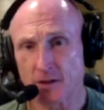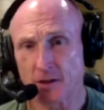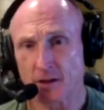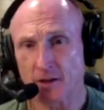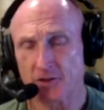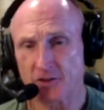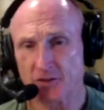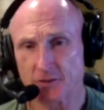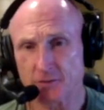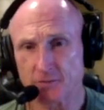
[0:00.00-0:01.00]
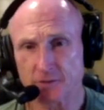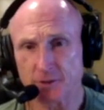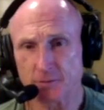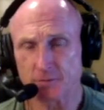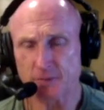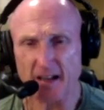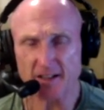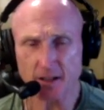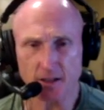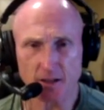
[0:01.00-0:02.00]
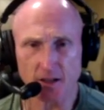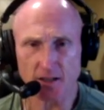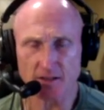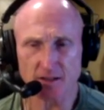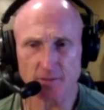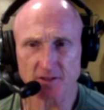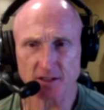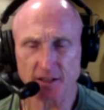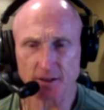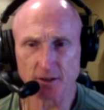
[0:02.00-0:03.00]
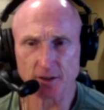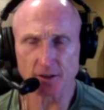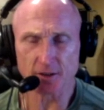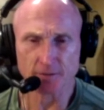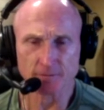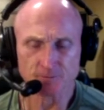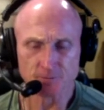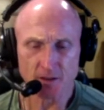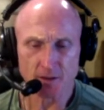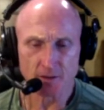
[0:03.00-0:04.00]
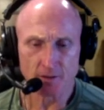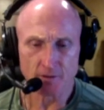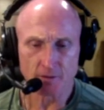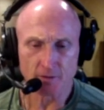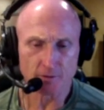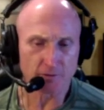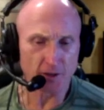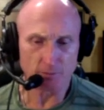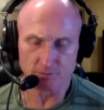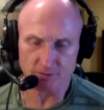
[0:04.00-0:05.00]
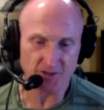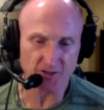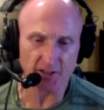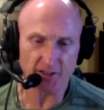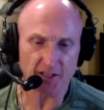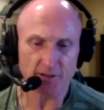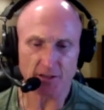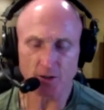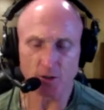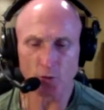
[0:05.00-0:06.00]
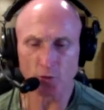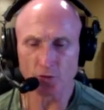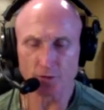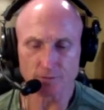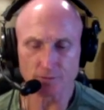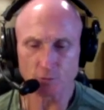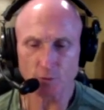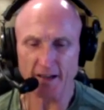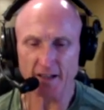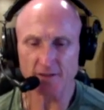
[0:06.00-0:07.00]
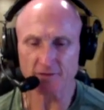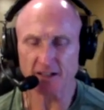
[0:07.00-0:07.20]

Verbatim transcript: and just the basic concepts that I'd learned from studying the old weightlifting